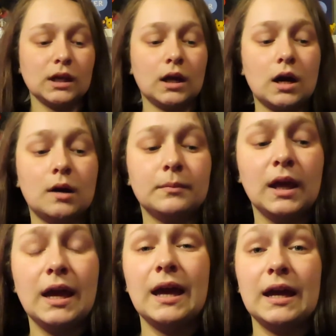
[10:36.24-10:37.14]

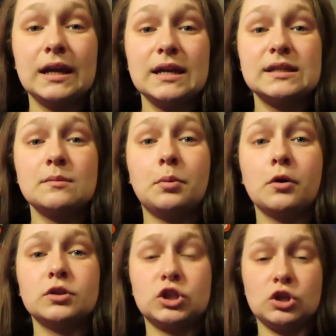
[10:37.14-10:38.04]
It is
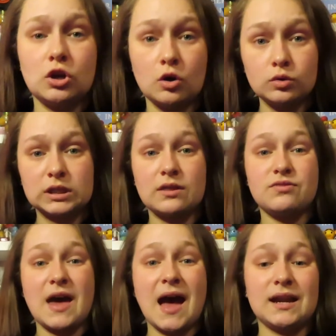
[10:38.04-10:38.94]
important to note
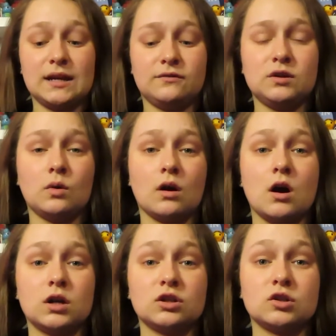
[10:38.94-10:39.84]
that if you are
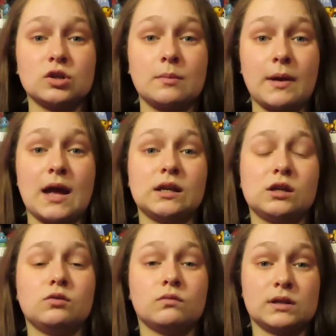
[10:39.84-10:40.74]
on your trip and
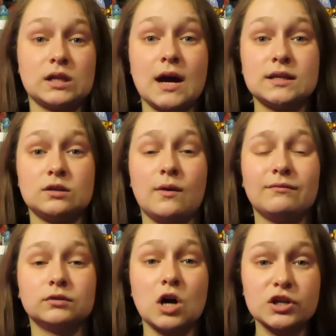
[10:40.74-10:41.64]
you realize you
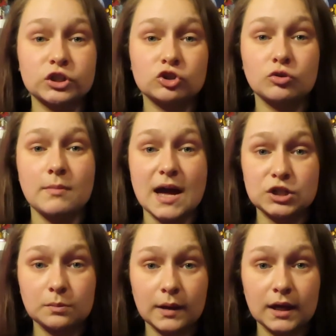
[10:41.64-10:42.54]
have lost your
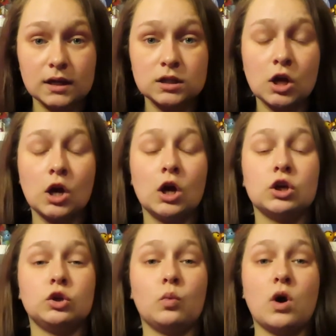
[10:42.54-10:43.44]
Magic Band,
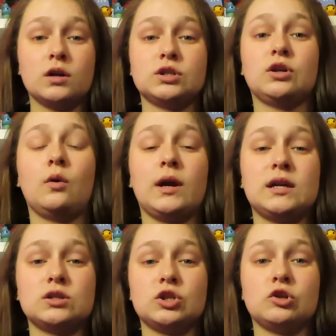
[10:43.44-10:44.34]
you want to go
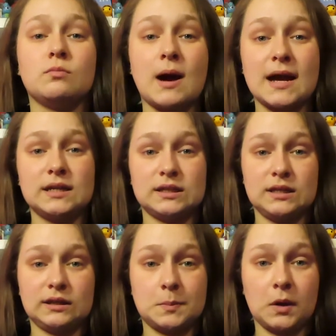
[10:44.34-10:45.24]
into your My Disney
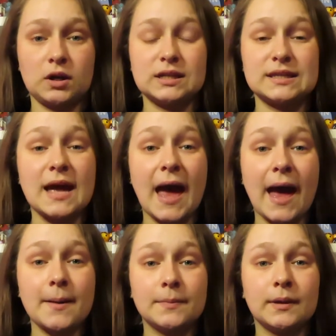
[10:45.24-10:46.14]
Experience
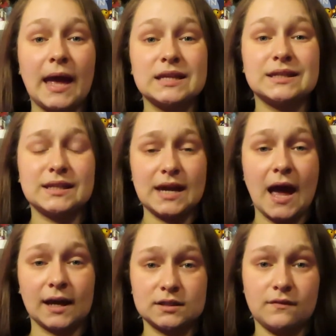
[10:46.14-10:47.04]
app and
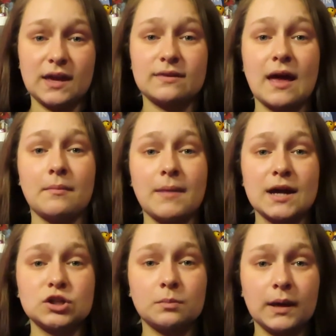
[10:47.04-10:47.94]
deactivate that
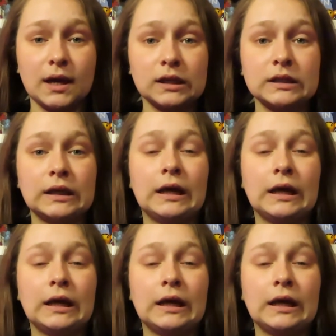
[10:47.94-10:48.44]
Magic Band.